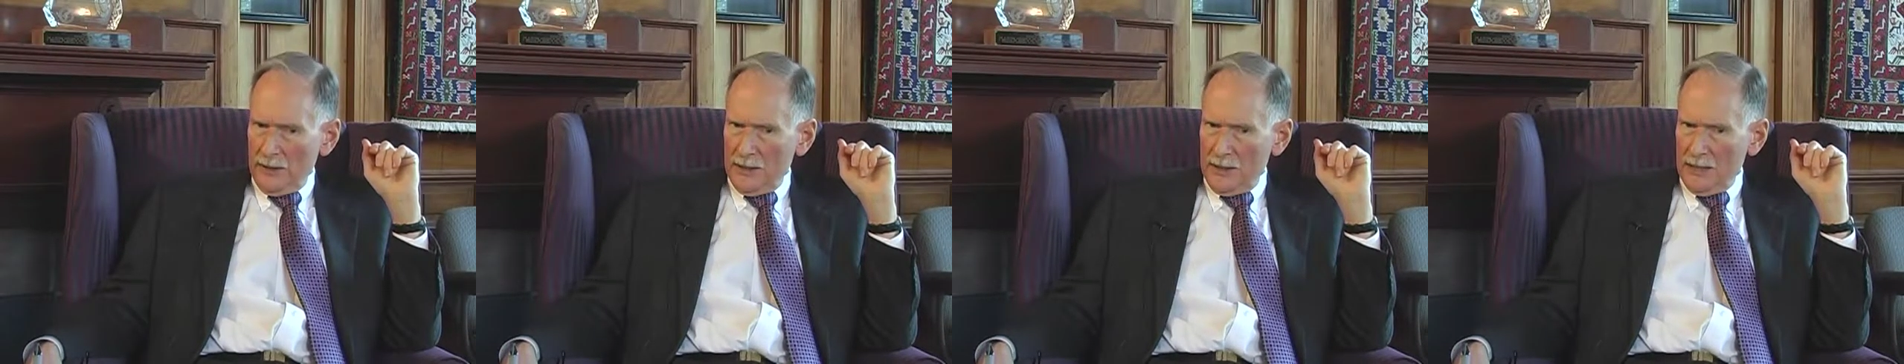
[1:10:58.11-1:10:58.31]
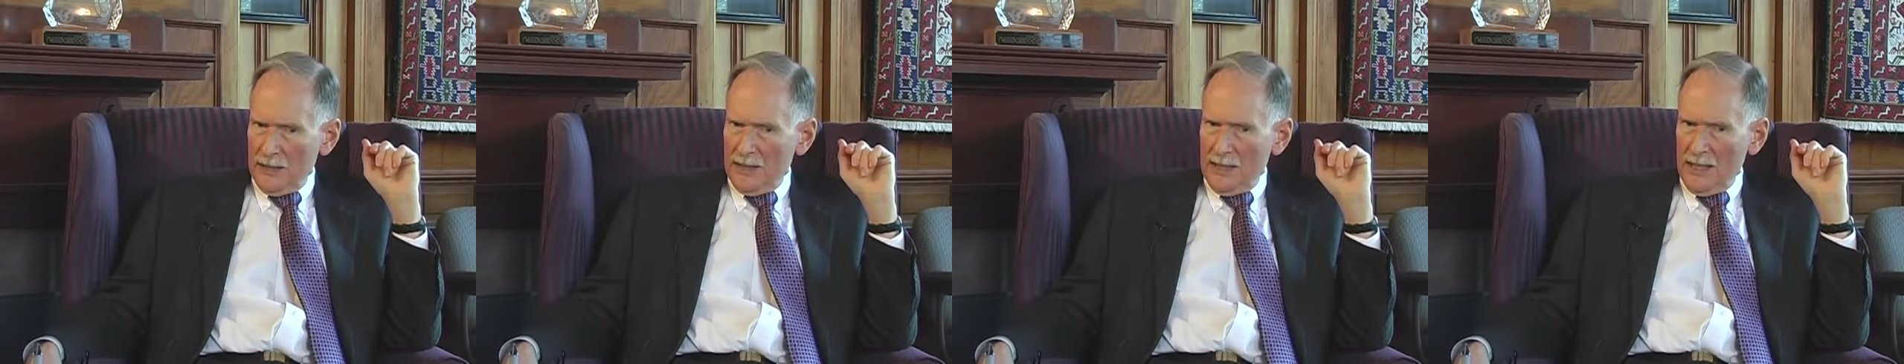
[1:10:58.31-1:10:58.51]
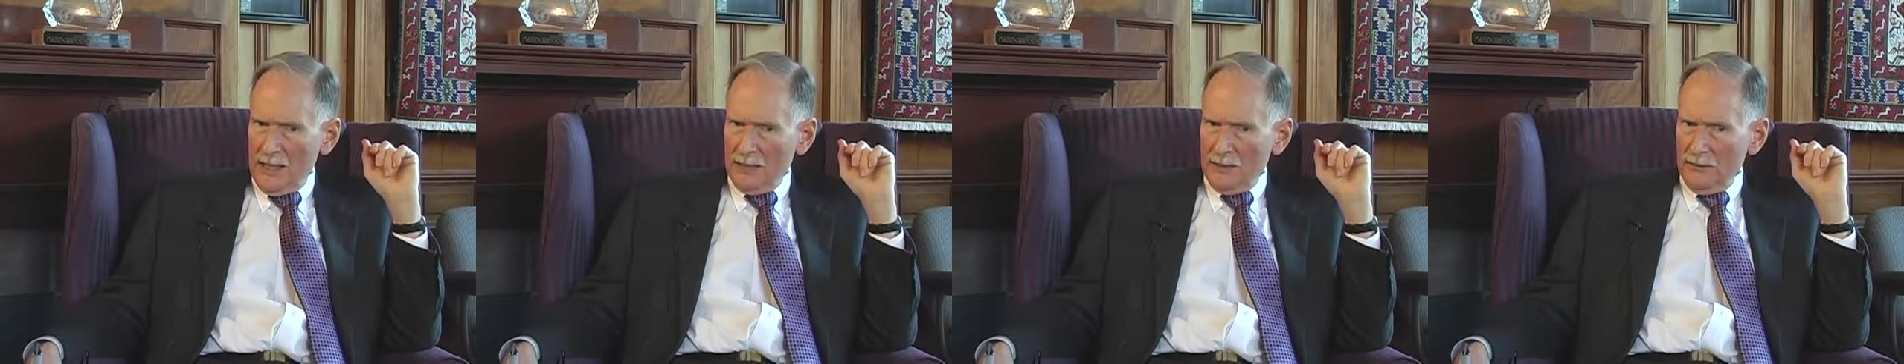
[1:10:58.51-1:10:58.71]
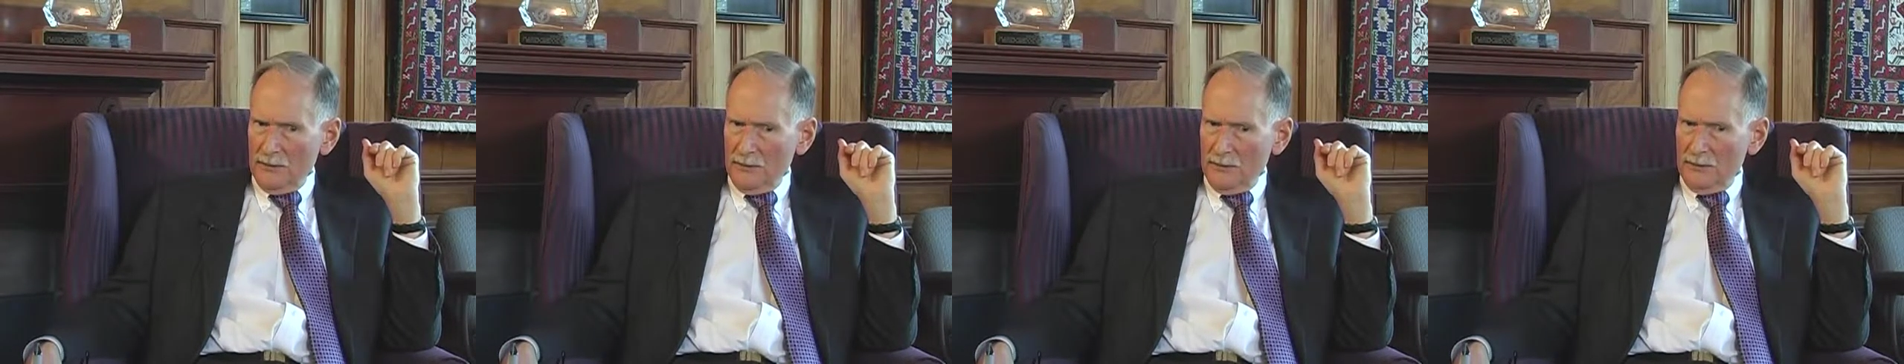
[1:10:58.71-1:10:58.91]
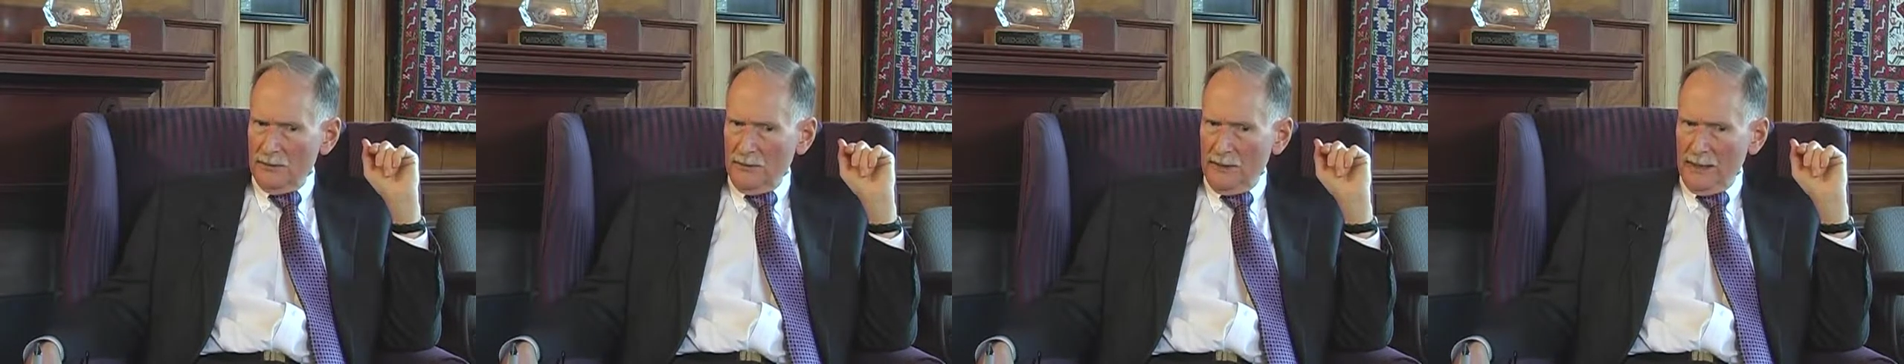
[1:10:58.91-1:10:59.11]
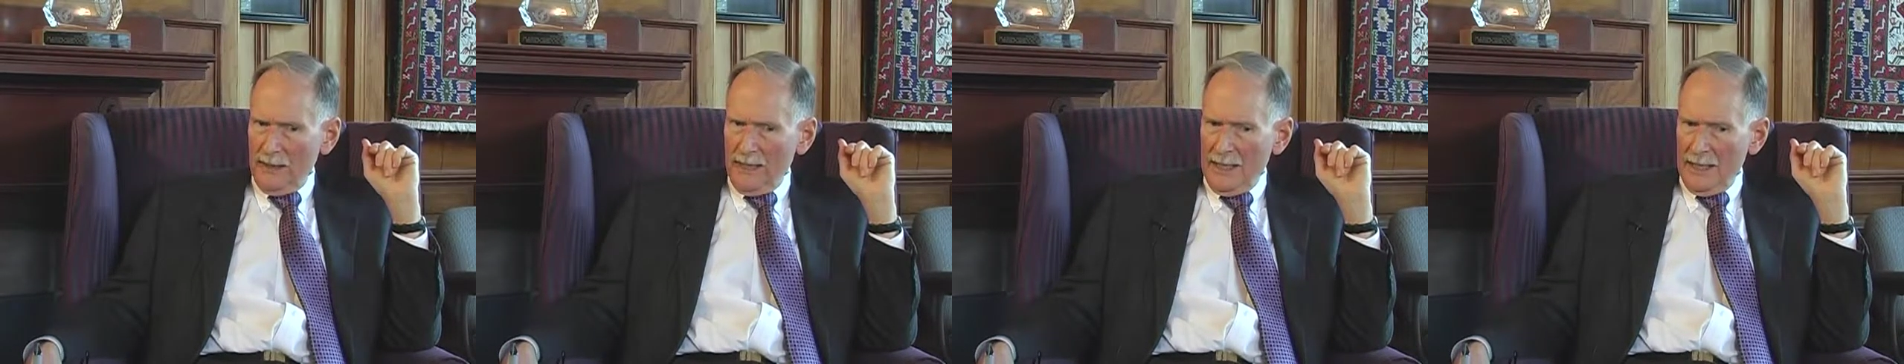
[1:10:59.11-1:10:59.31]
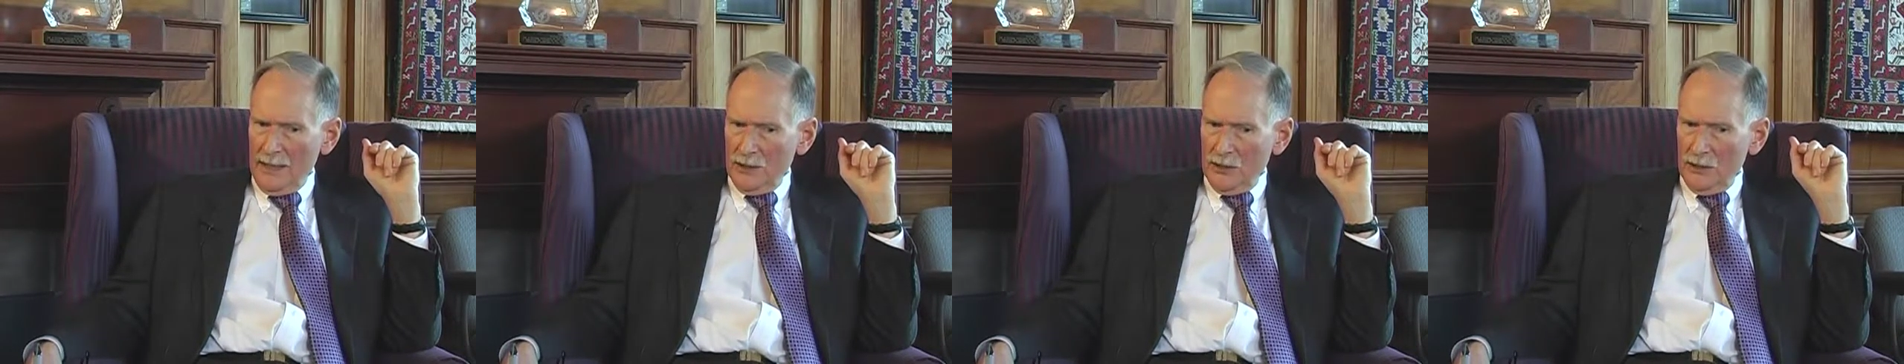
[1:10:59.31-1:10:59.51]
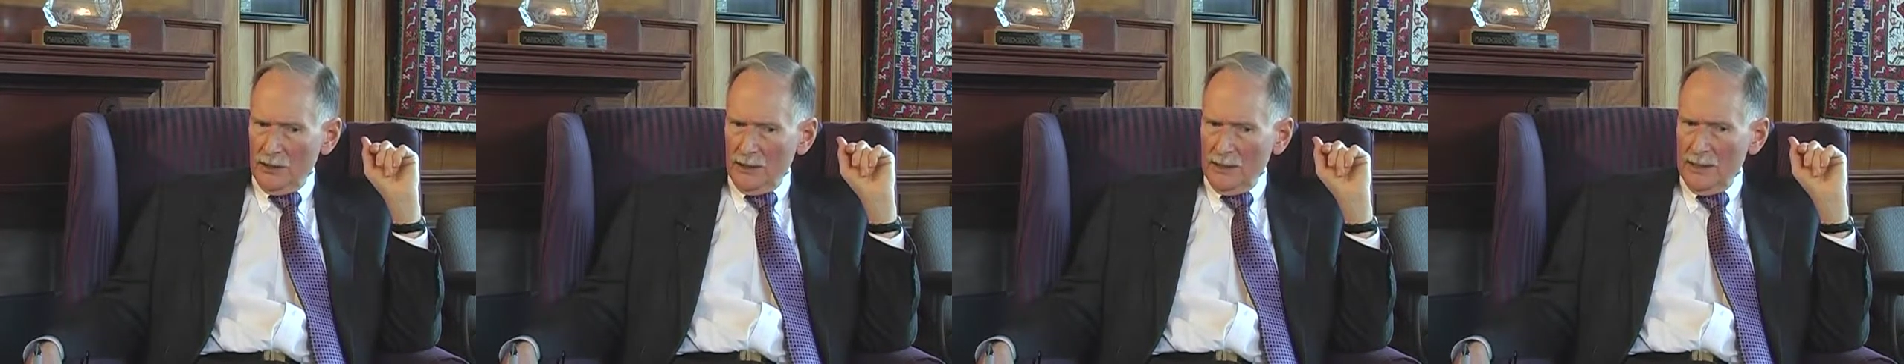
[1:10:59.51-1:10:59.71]
successful
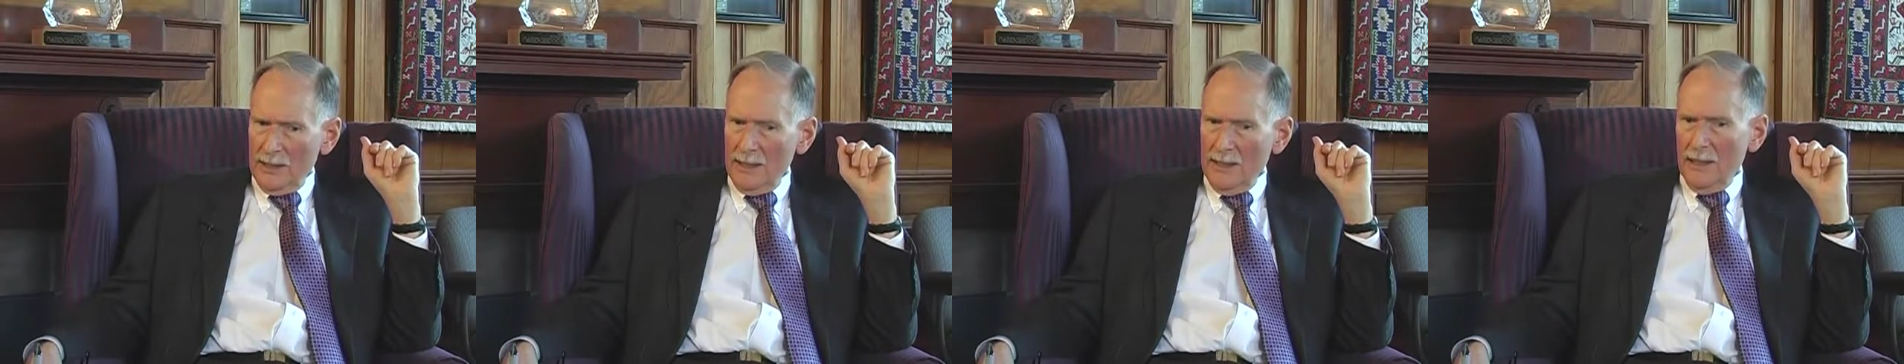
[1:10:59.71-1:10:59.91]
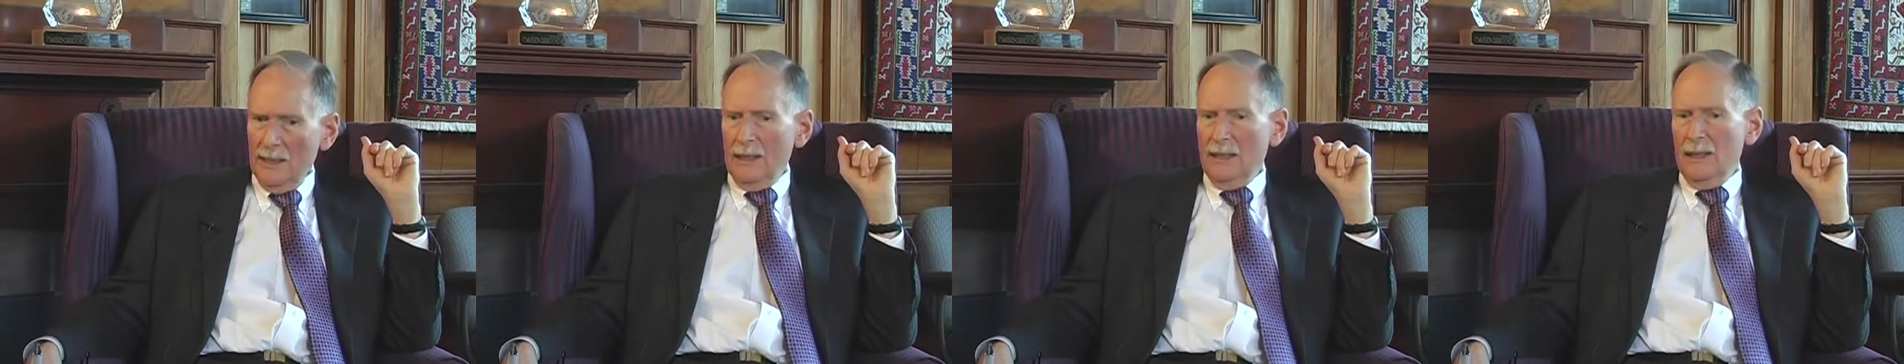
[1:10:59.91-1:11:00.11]
financially.